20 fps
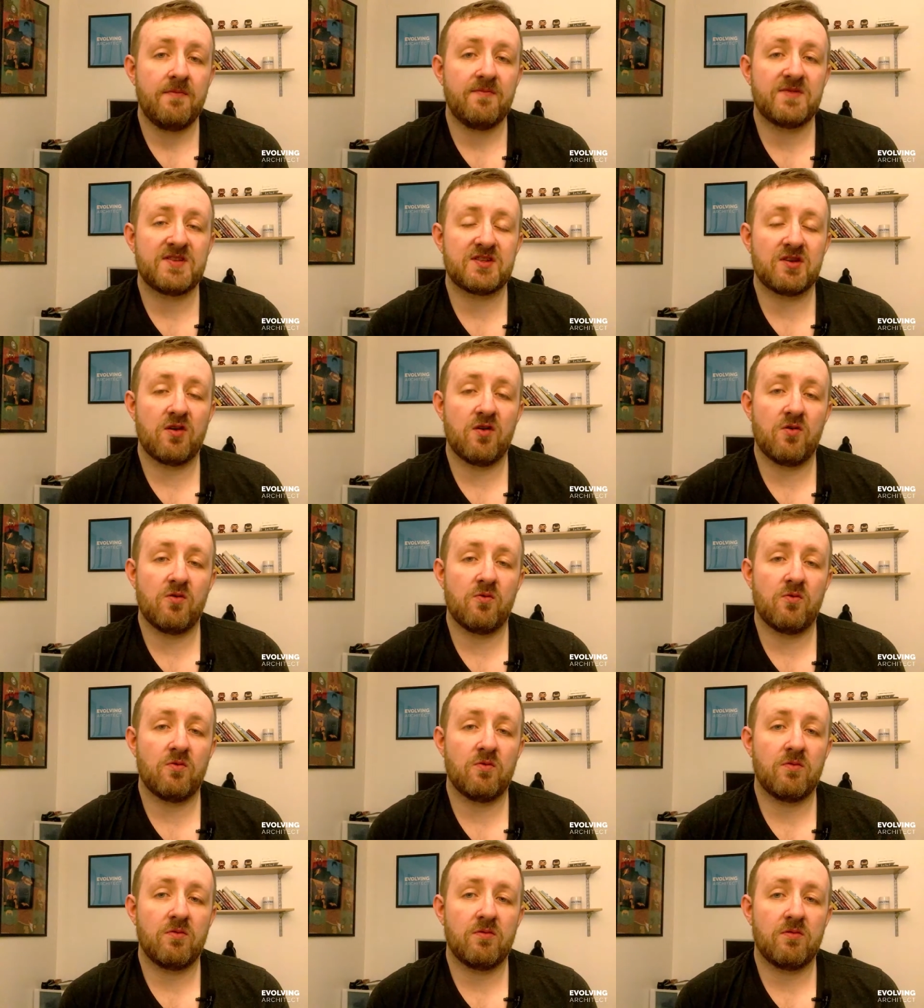So
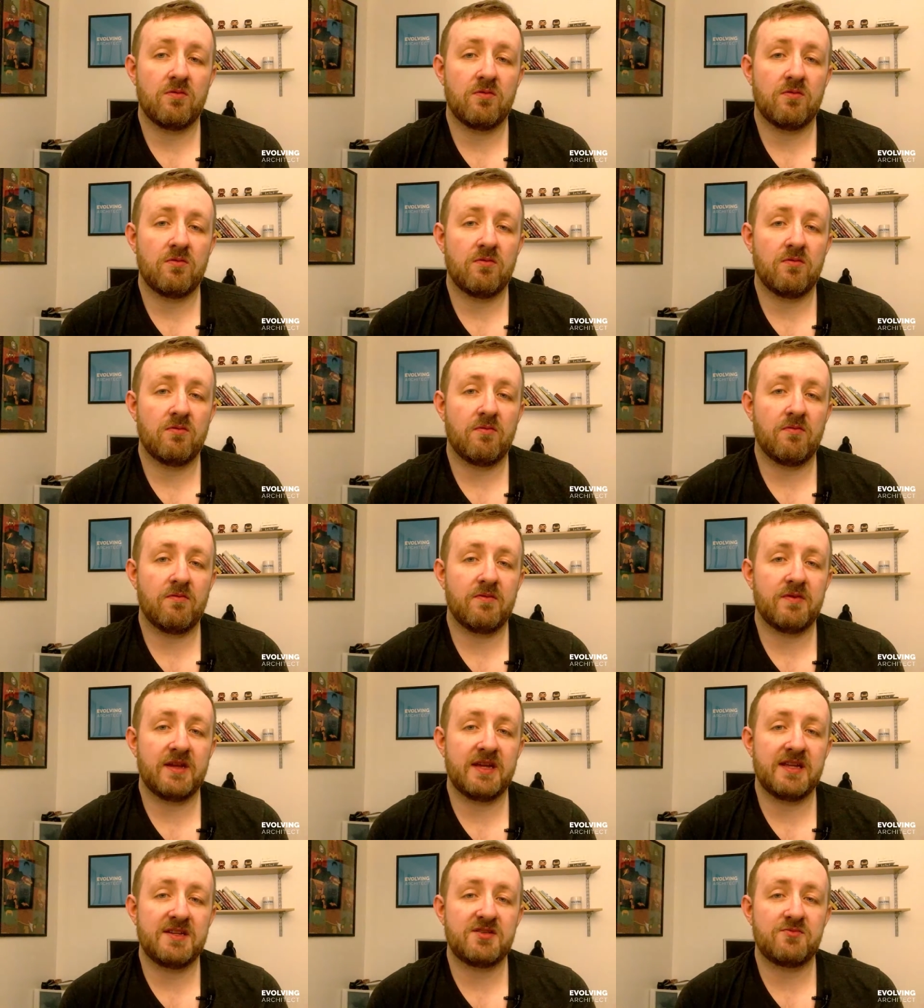
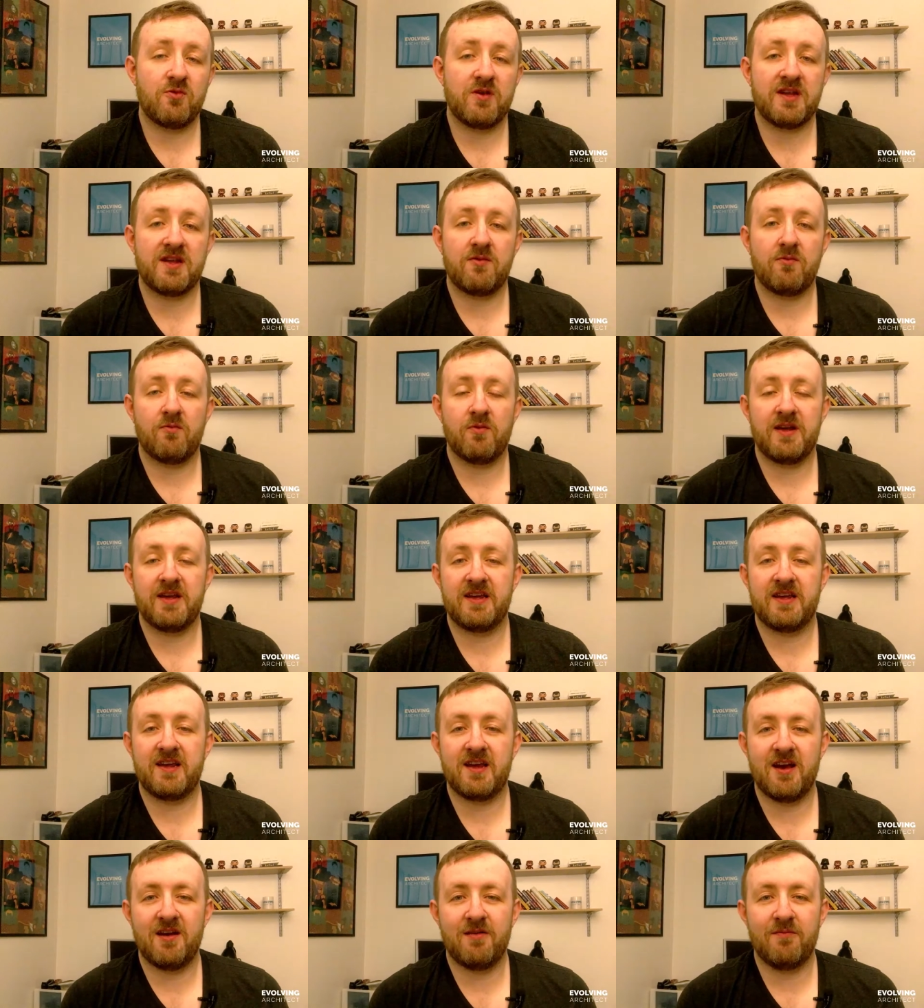each week we
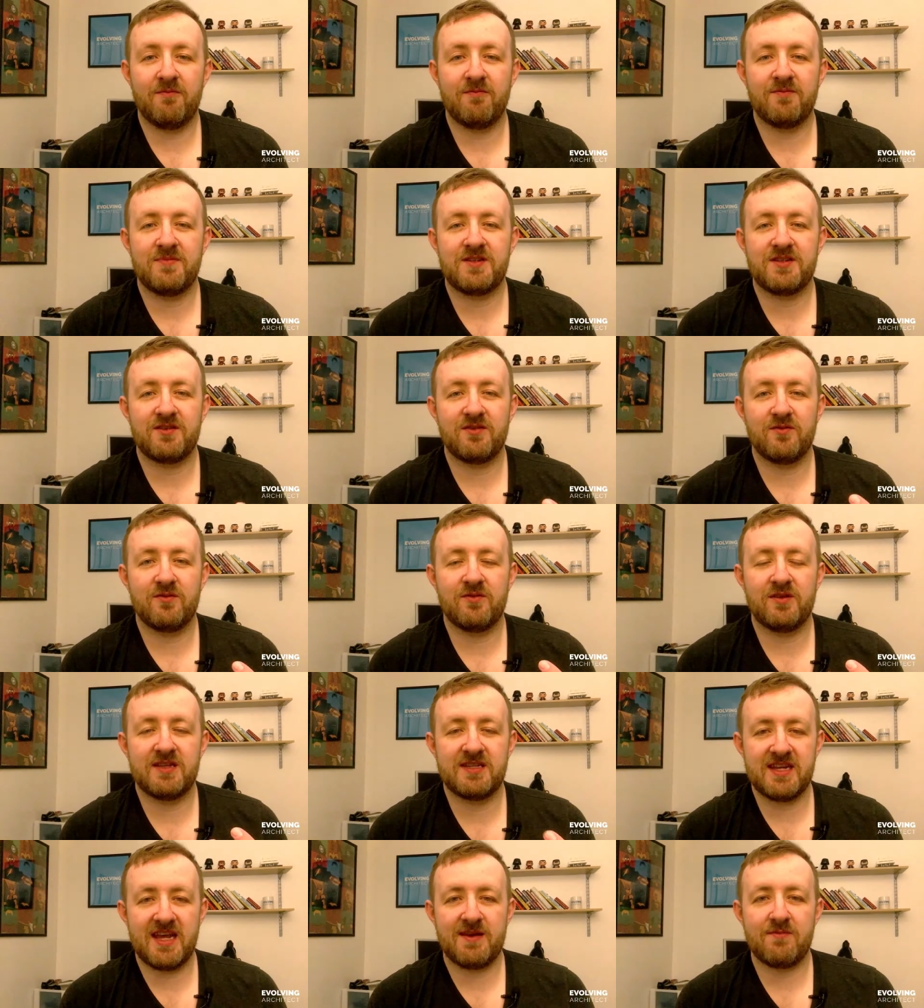come to the
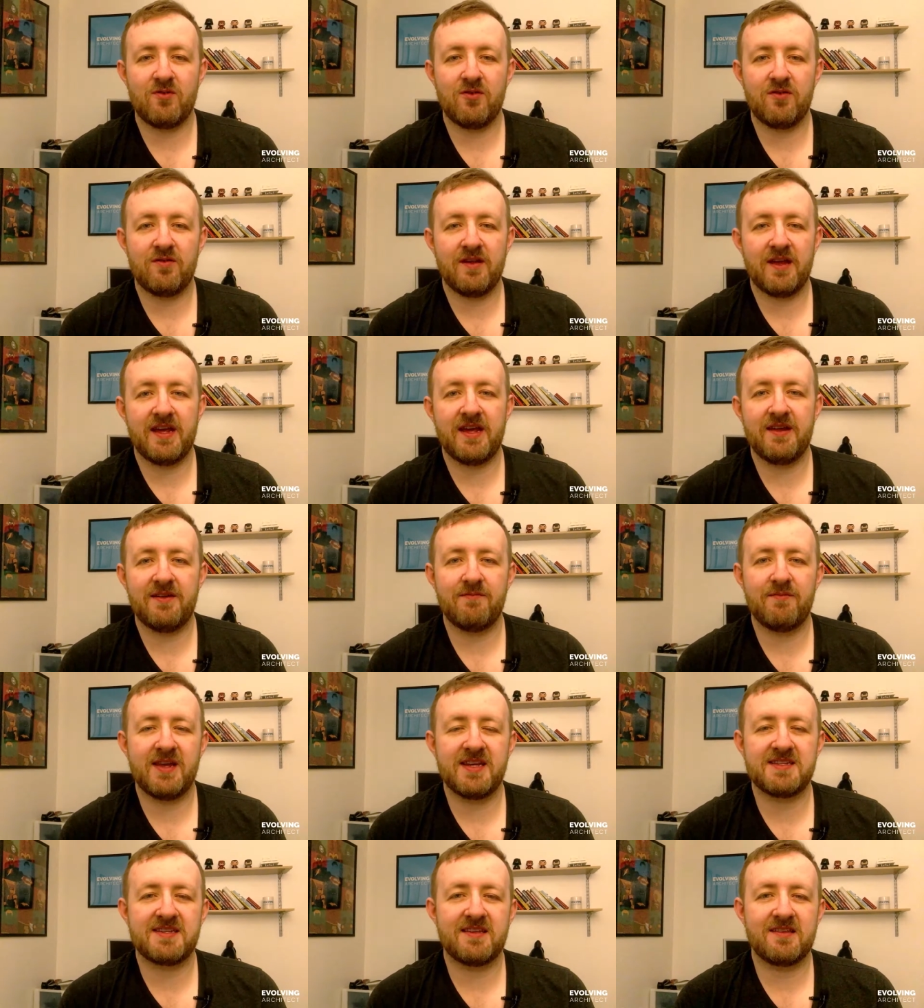table and
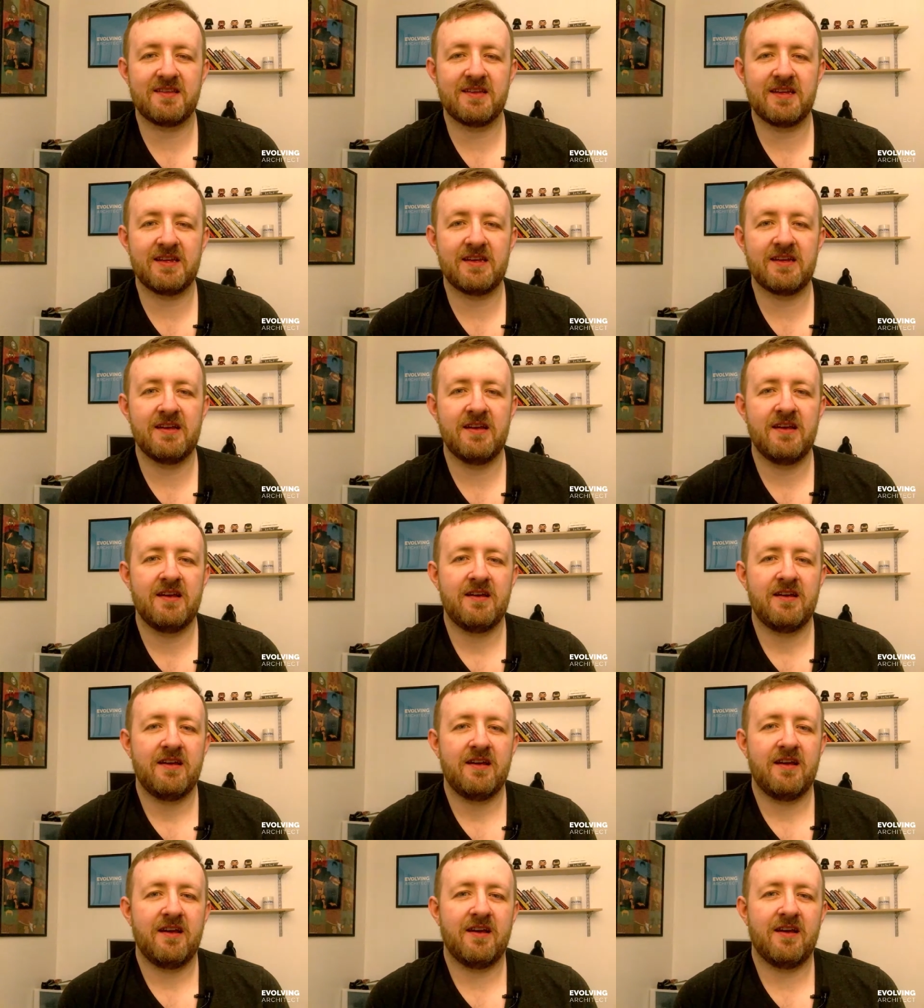basically
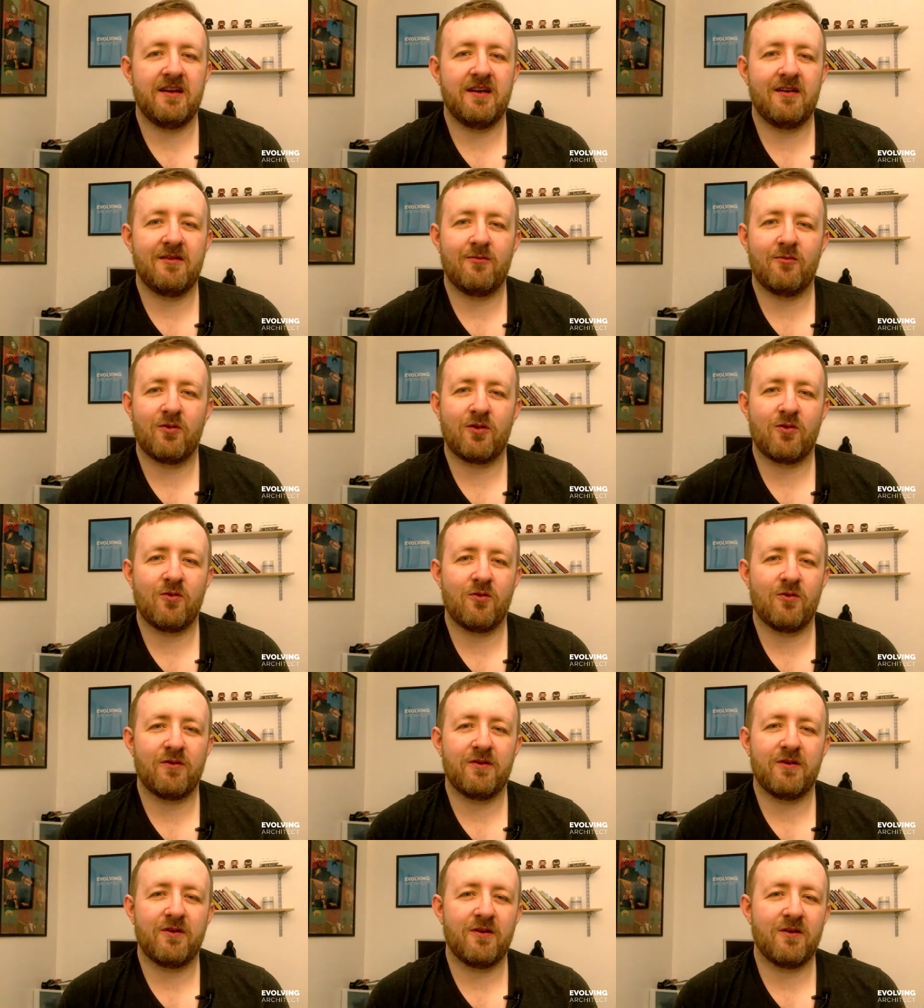
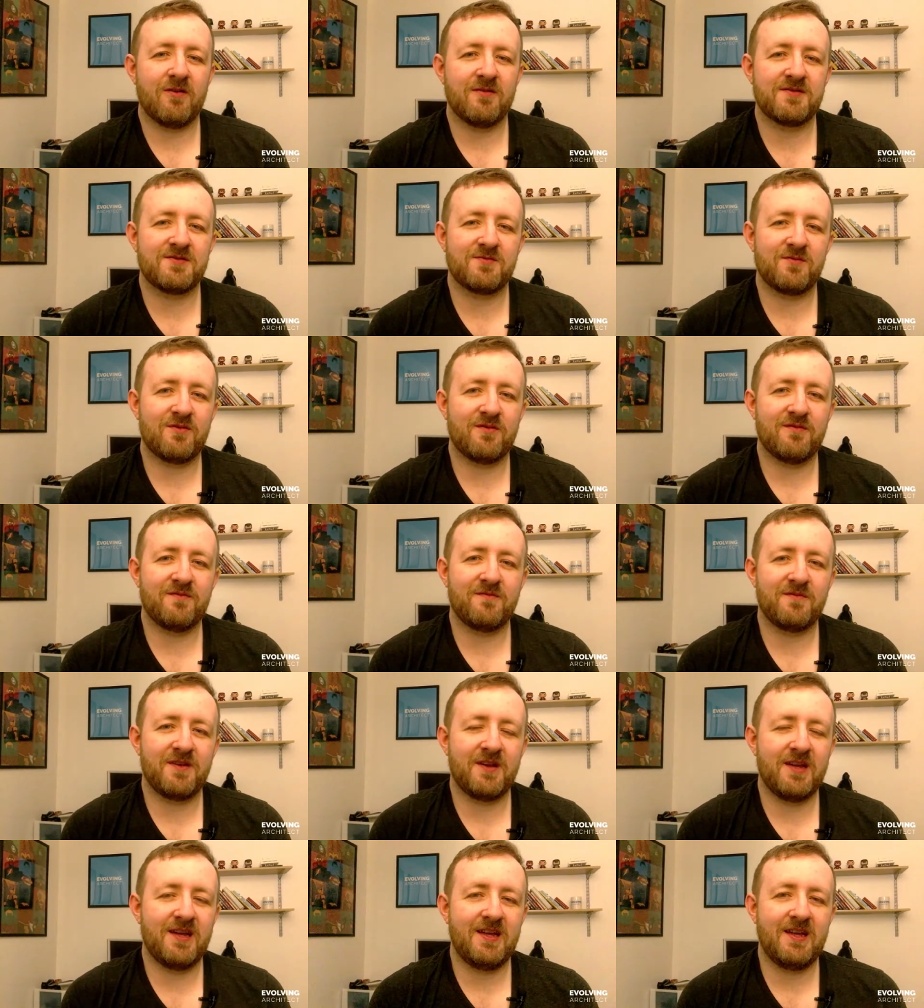record our sort of,
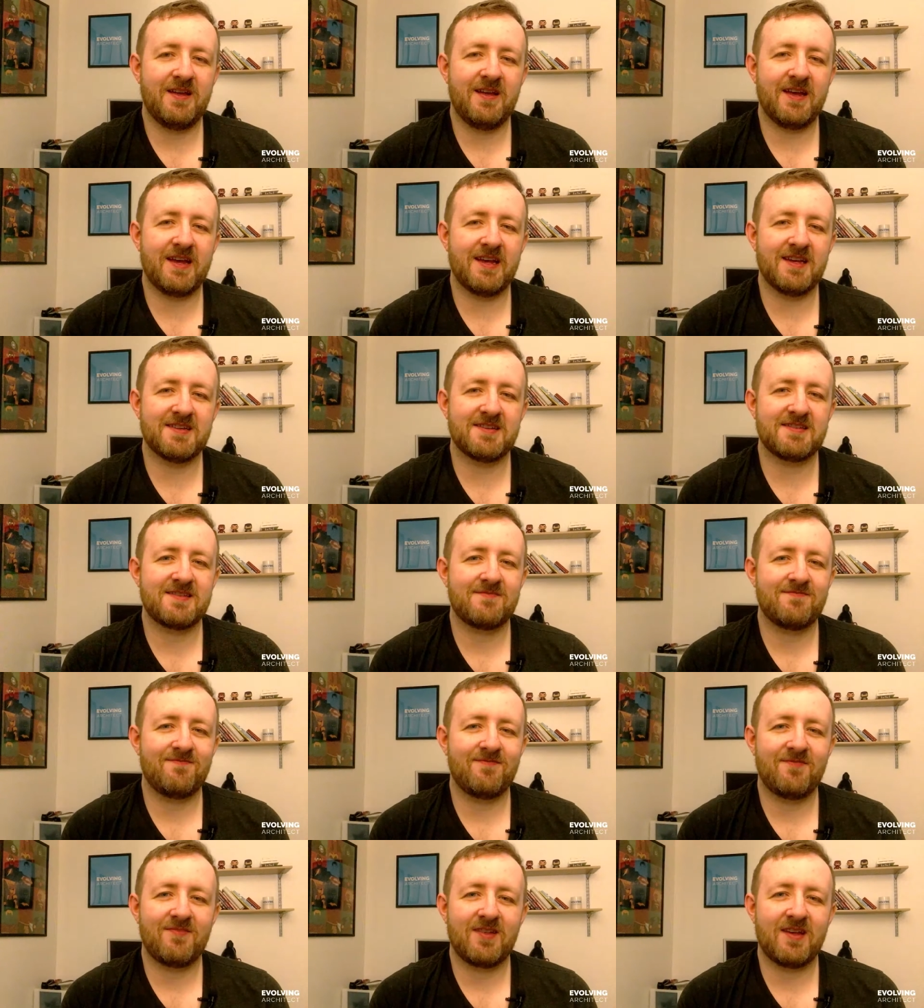I guess,
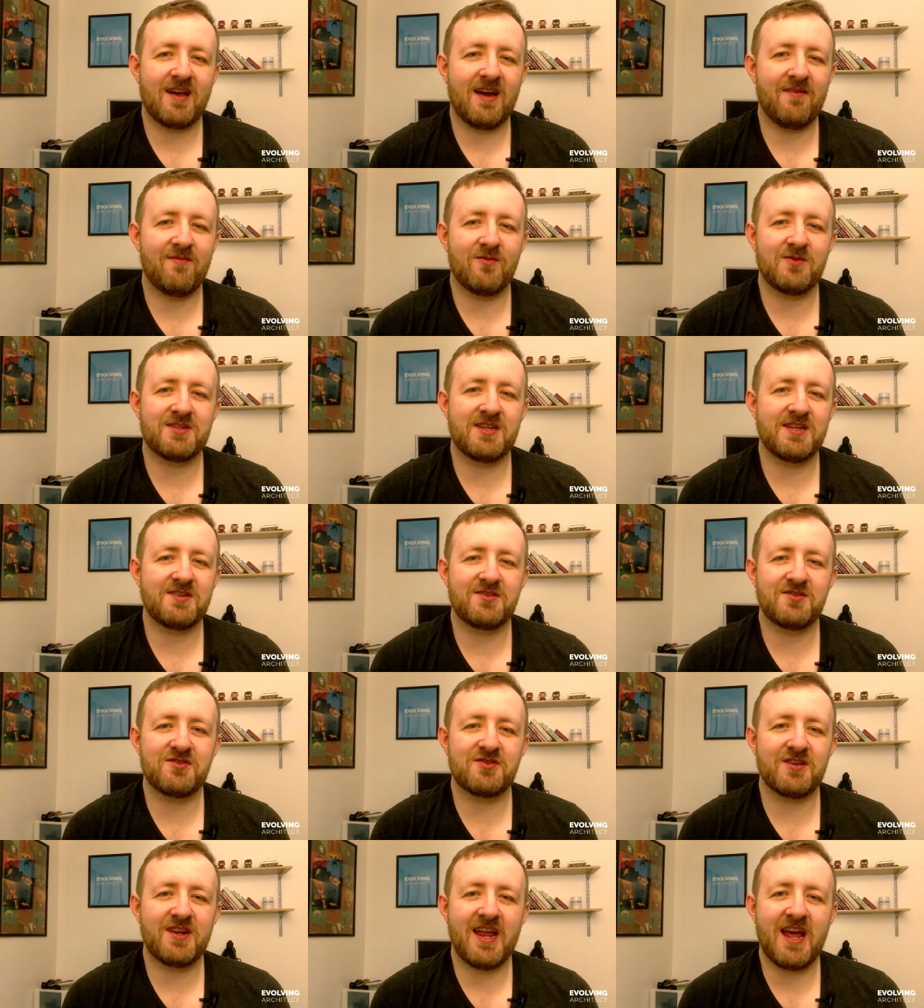conversation
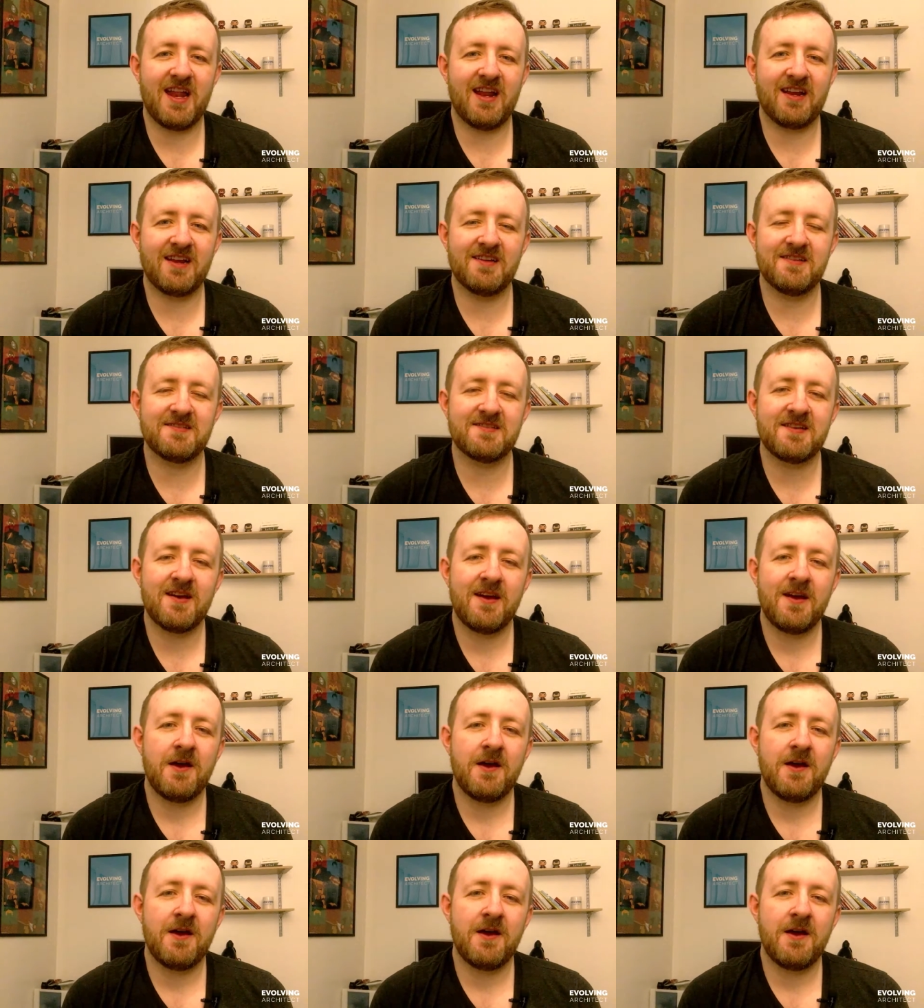shenanigans